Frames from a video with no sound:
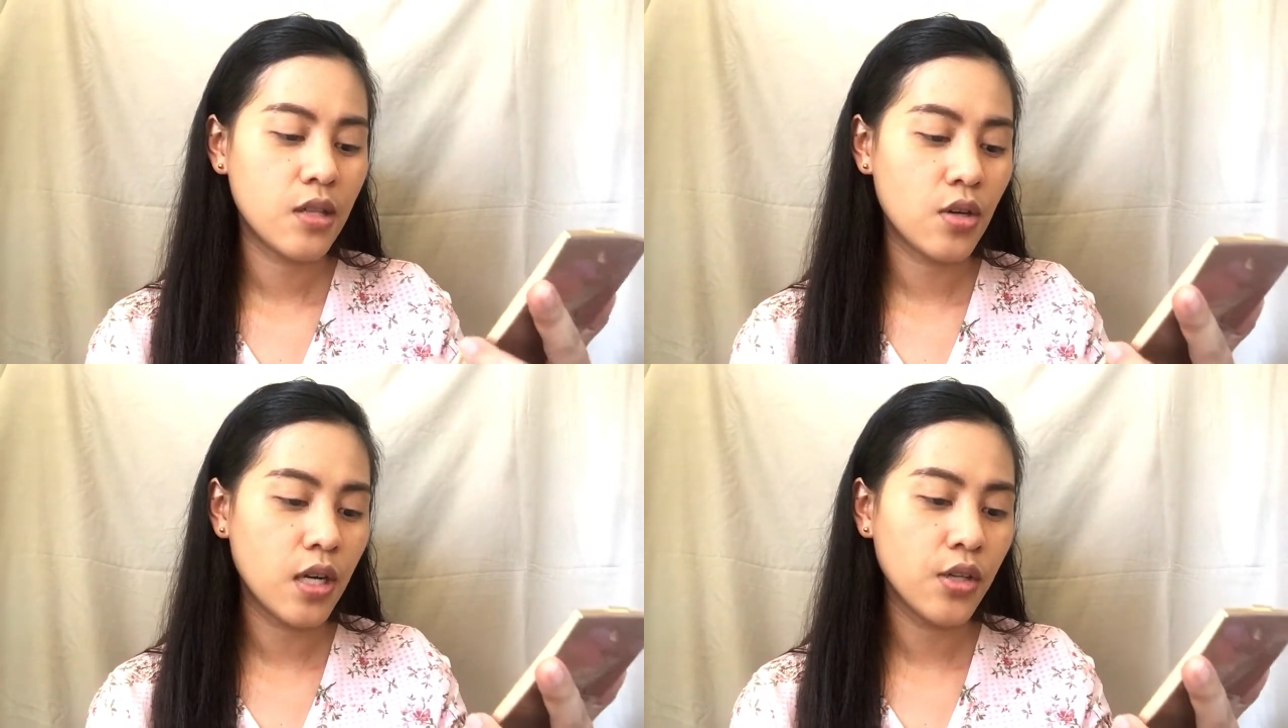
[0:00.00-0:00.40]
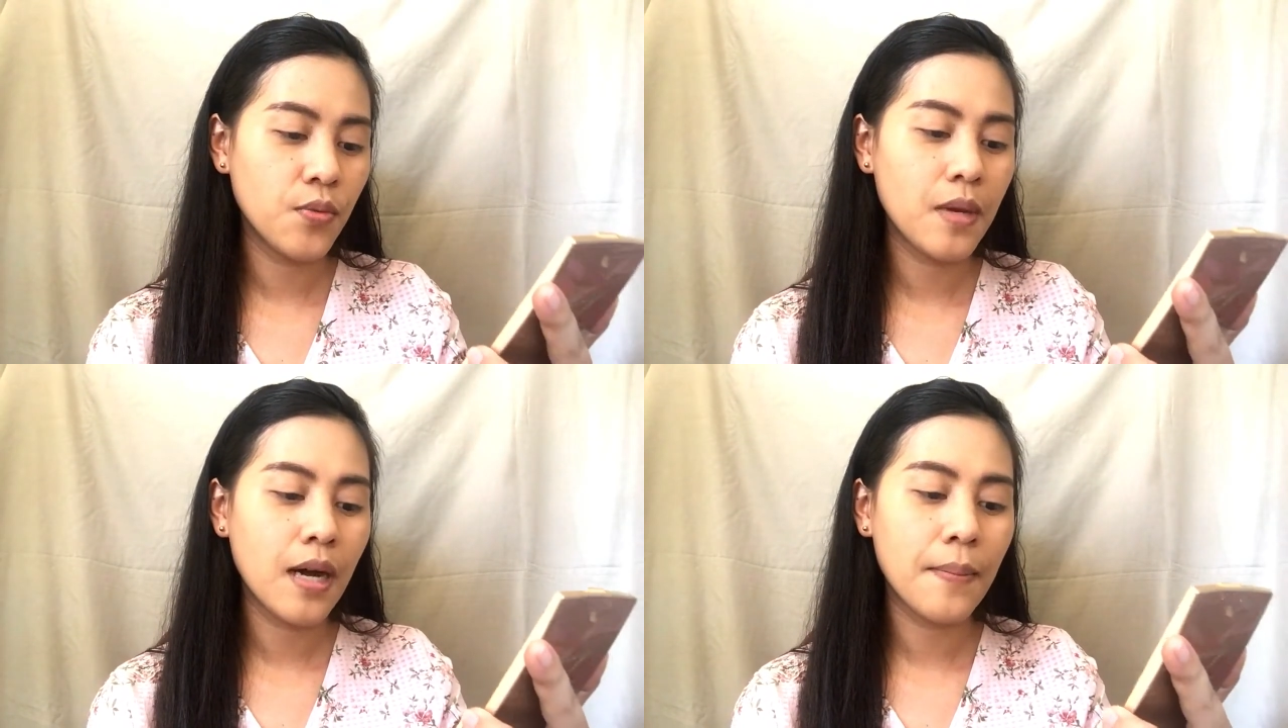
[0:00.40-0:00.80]
lang
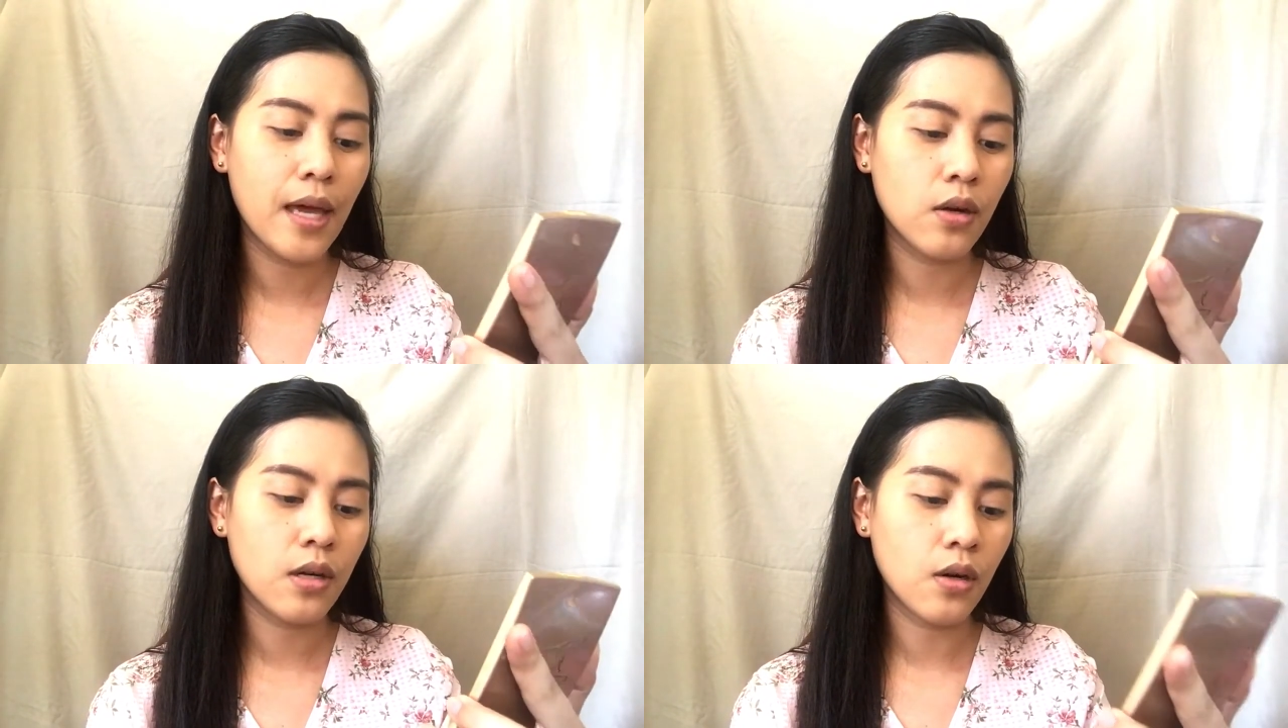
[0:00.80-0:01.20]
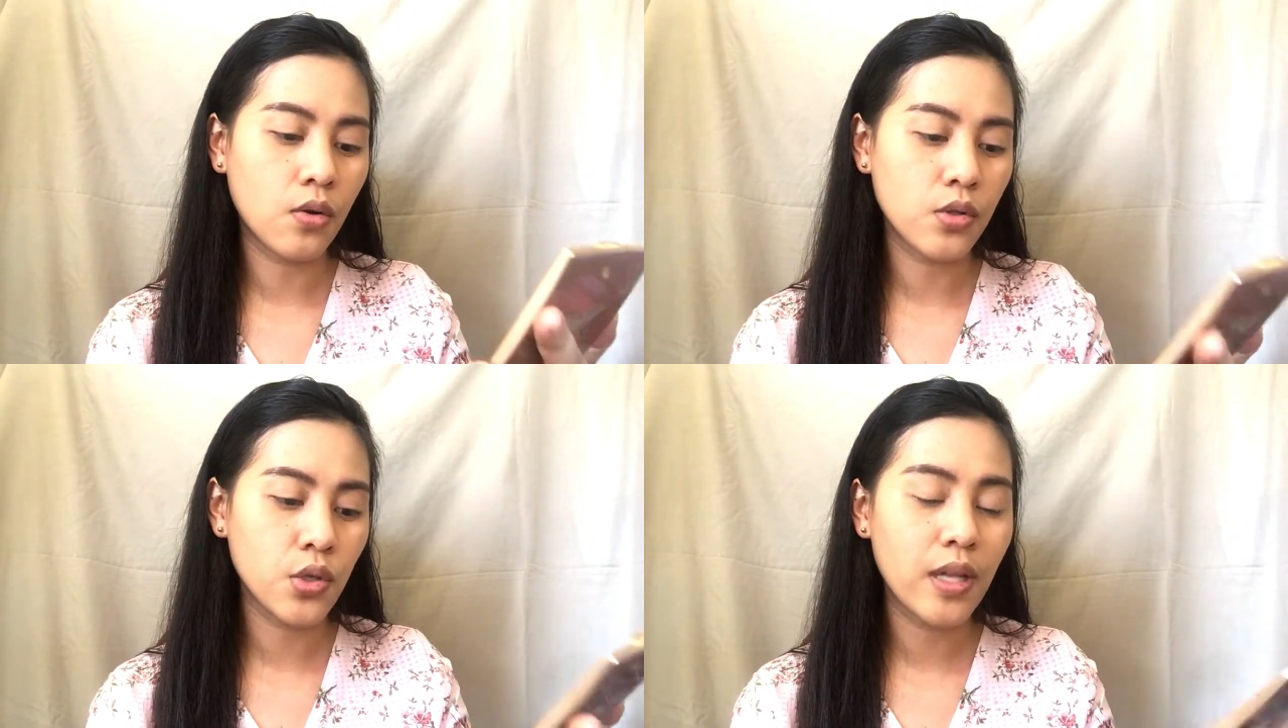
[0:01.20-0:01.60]
yung mga meron
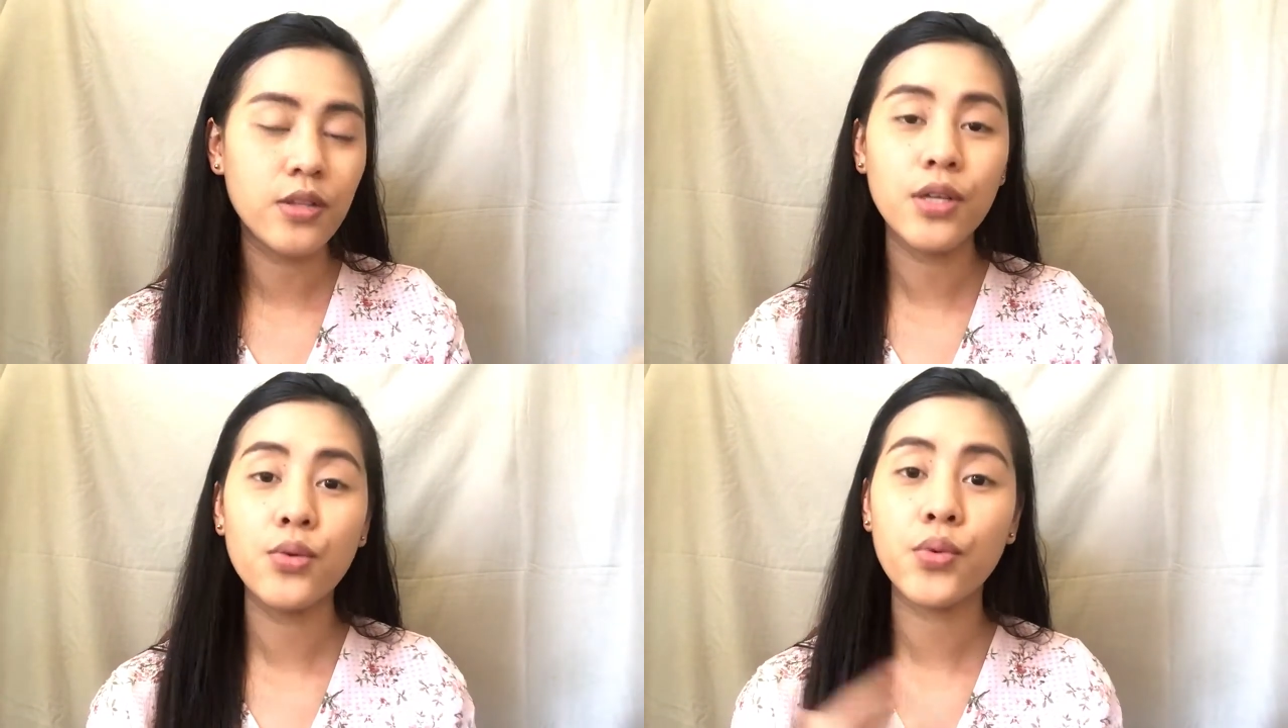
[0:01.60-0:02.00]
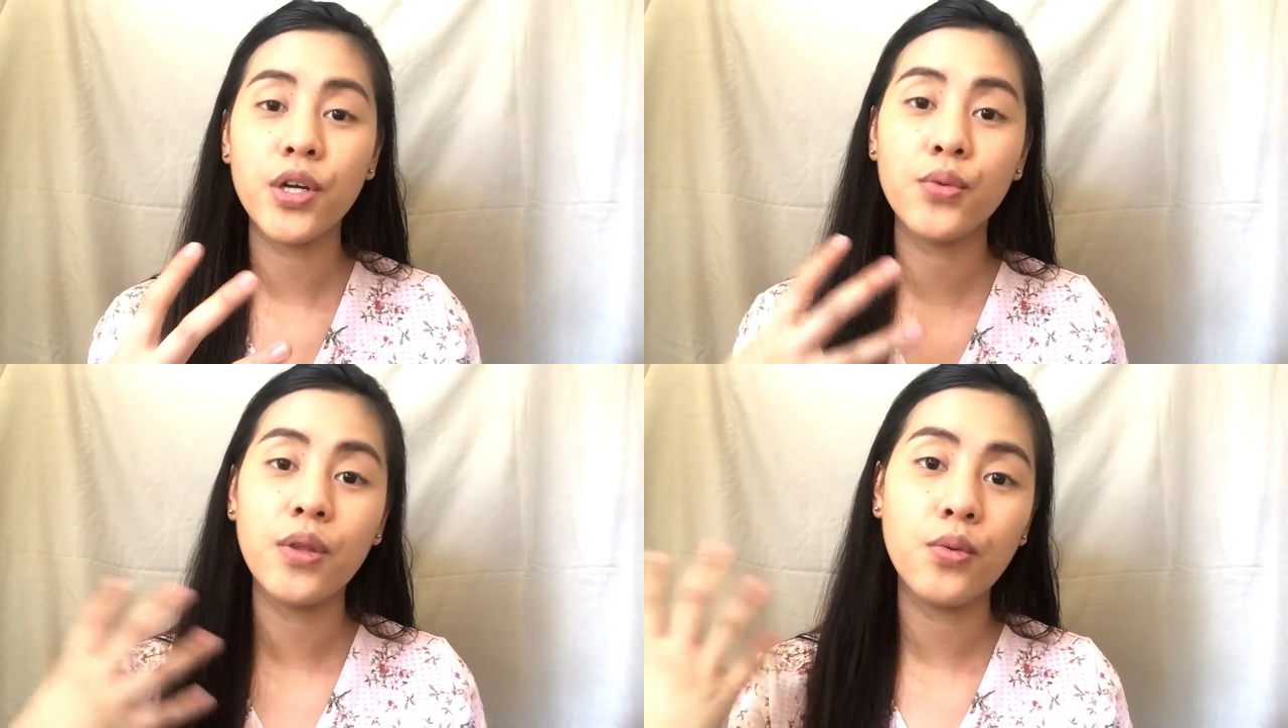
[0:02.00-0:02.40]
ako. So, I'll try to
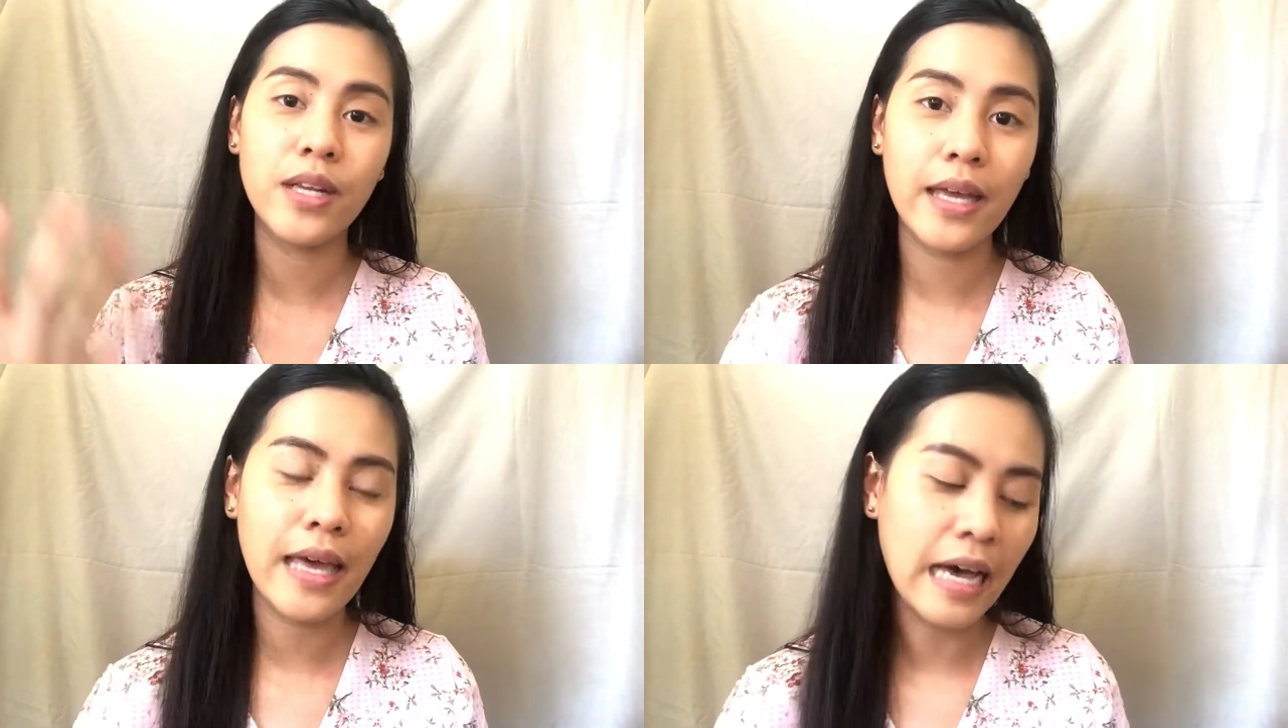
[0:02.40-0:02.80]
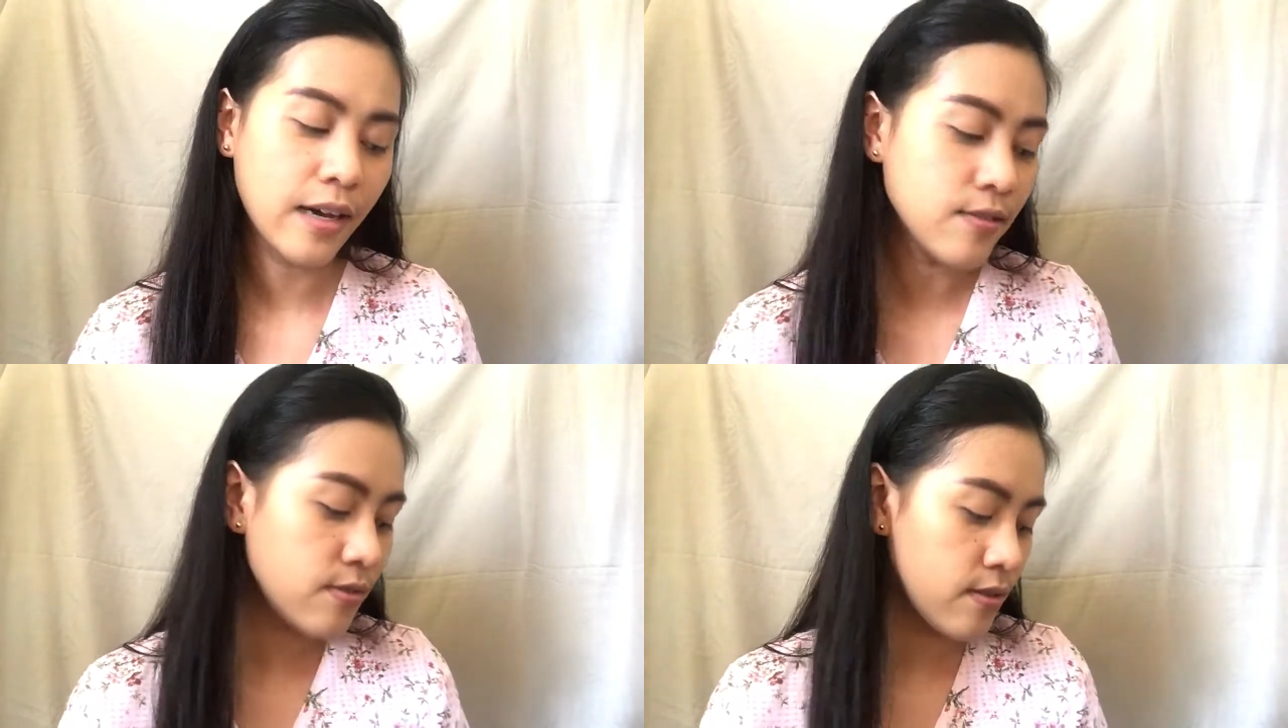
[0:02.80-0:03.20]
work with what I have.